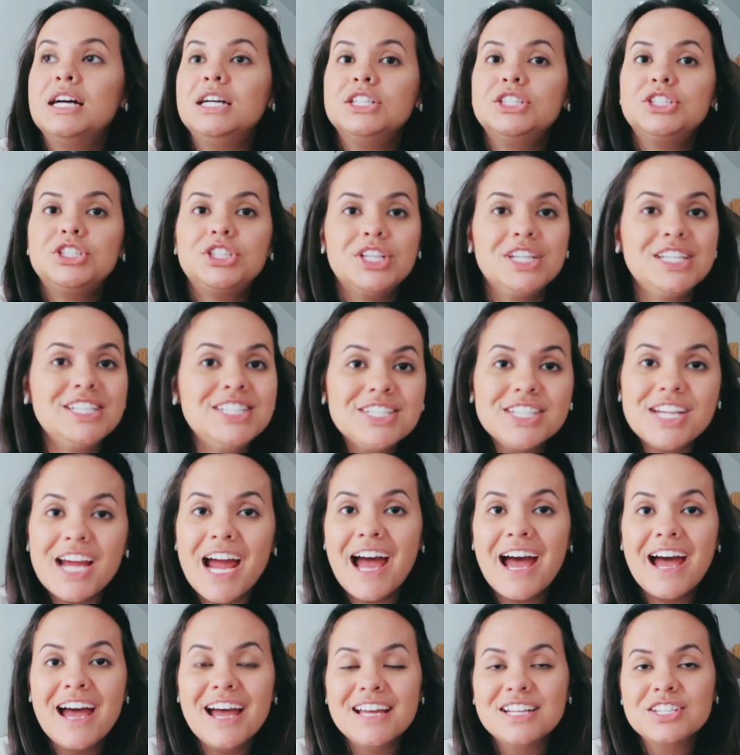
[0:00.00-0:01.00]
chit
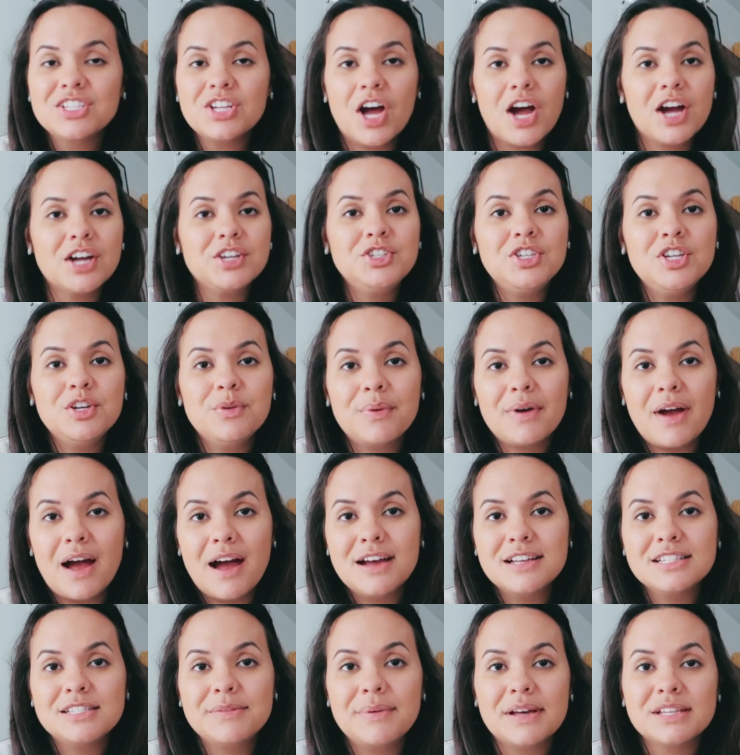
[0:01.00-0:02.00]
chat and talk to you
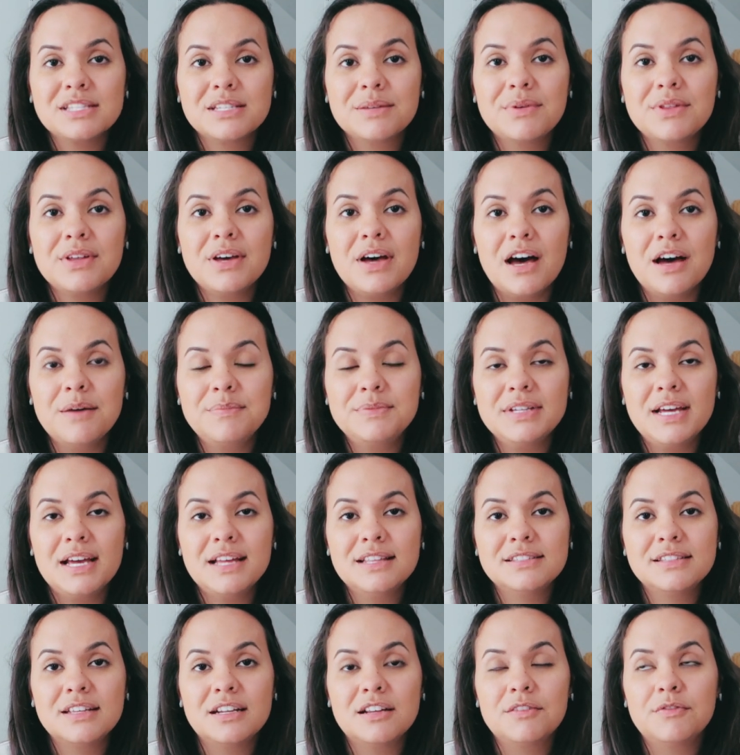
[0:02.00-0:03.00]
guys about some of the
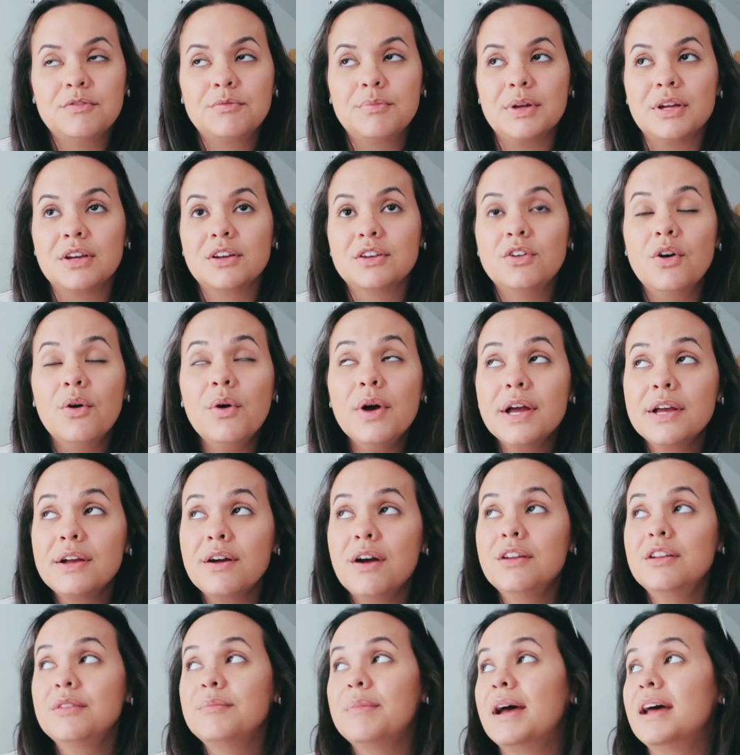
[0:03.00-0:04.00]
updates that have been going
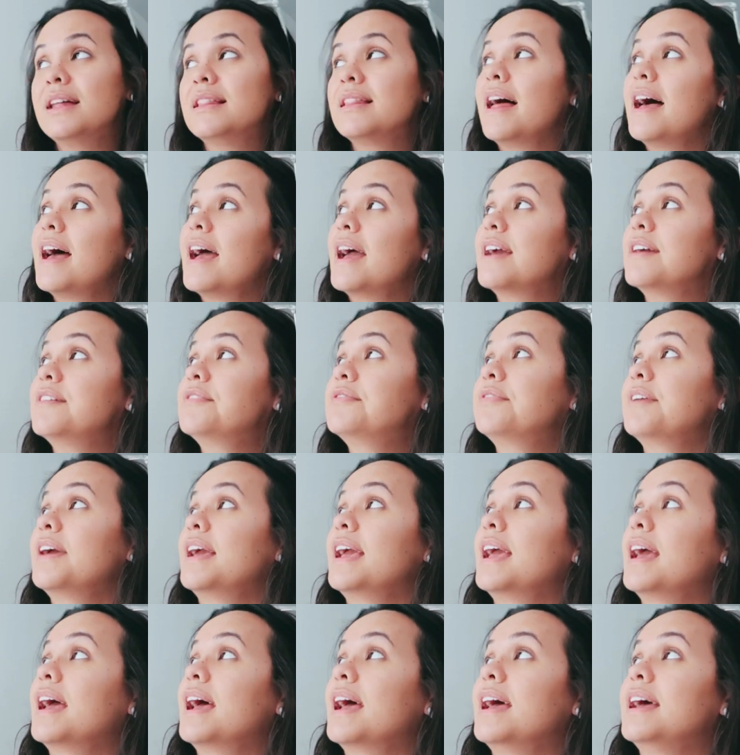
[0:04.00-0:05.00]
on in my life
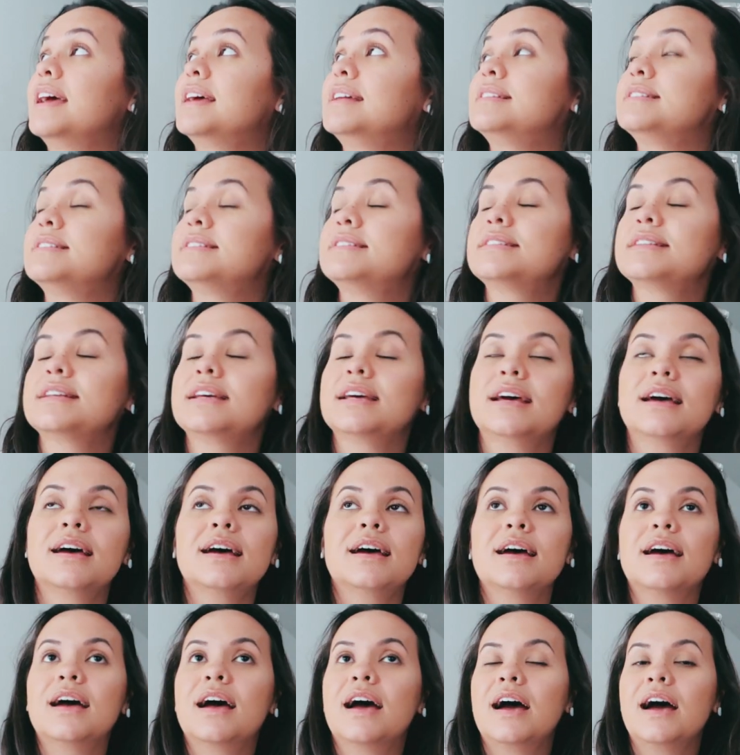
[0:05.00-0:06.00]
and
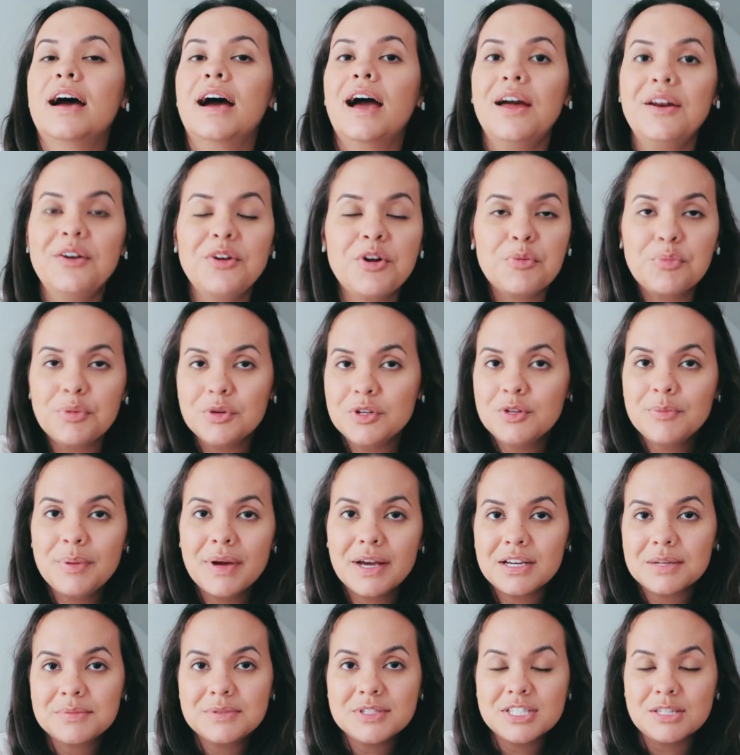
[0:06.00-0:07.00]
I don't know, bring you
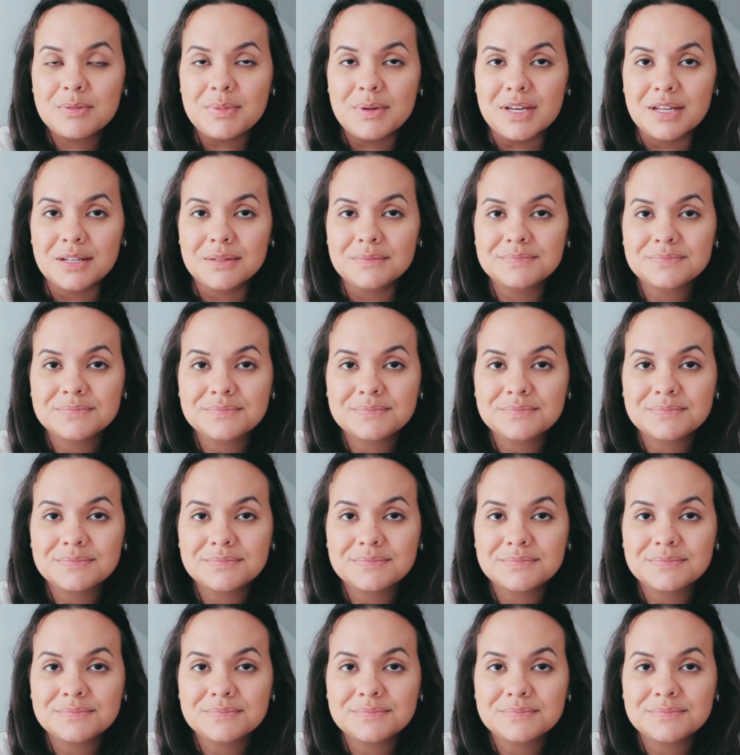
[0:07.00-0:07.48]
back up to speed.